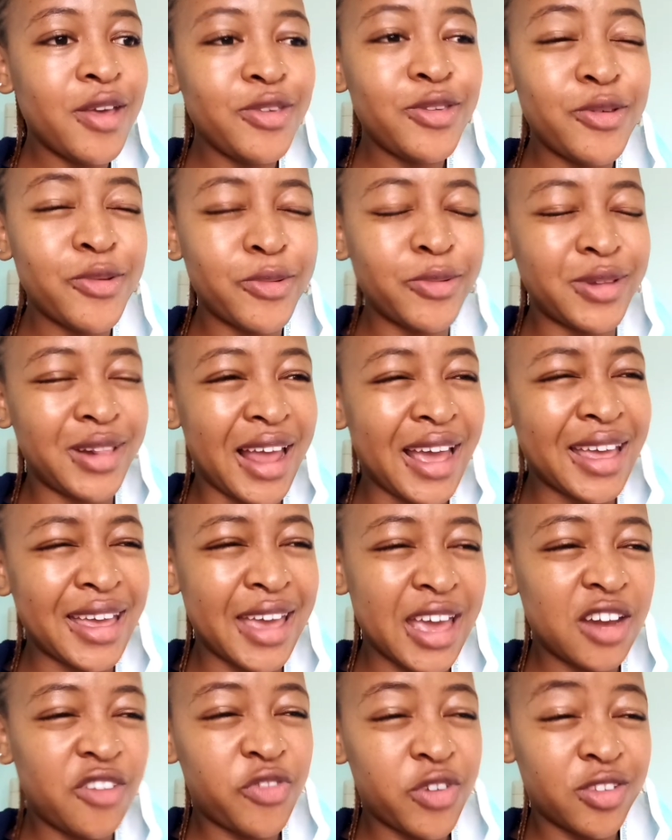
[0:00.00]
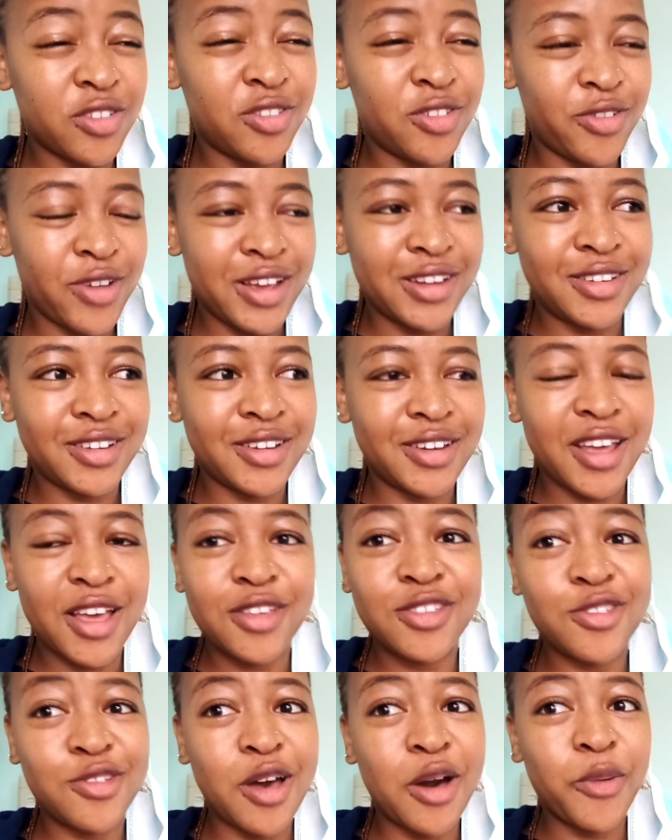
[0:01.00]
you like get frustrated
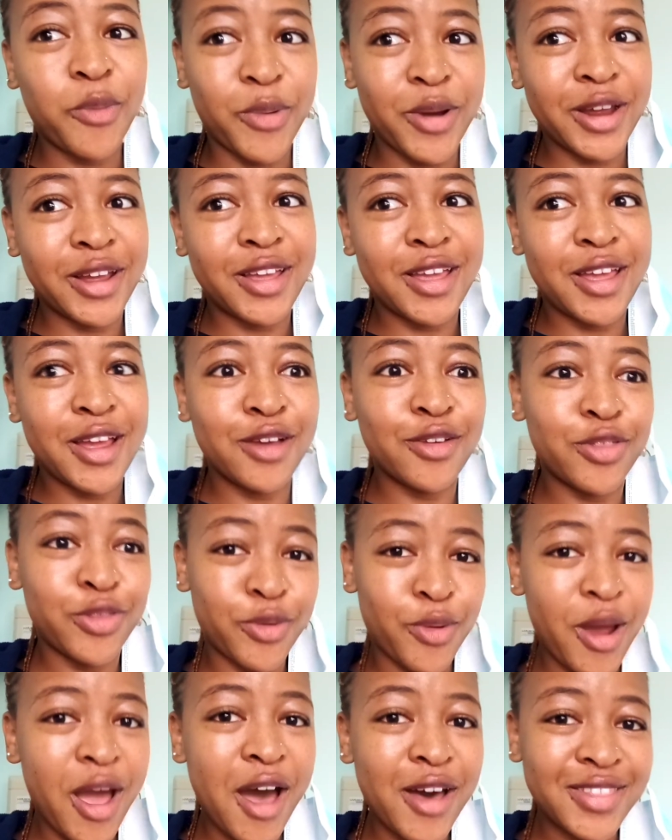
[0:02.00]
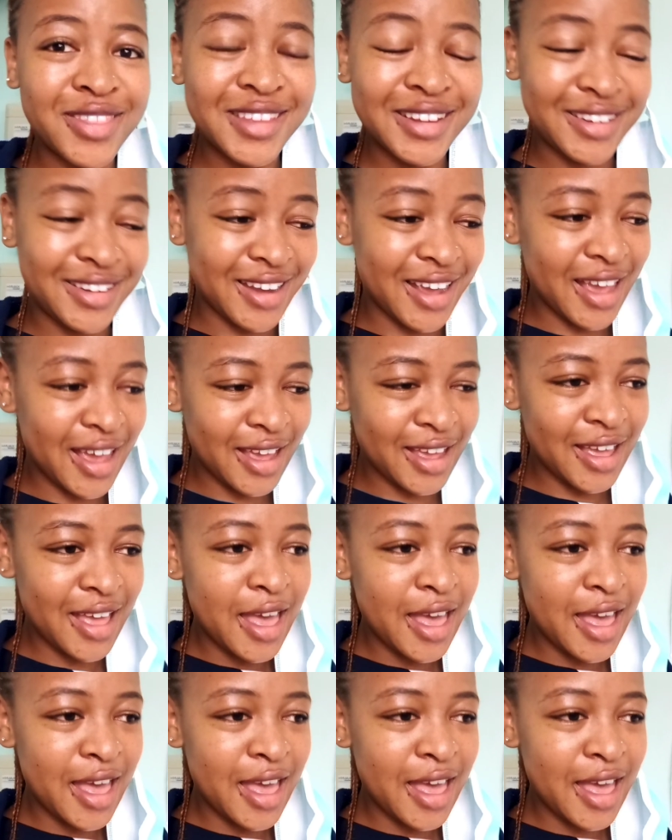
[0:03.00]
as you're working throughout the day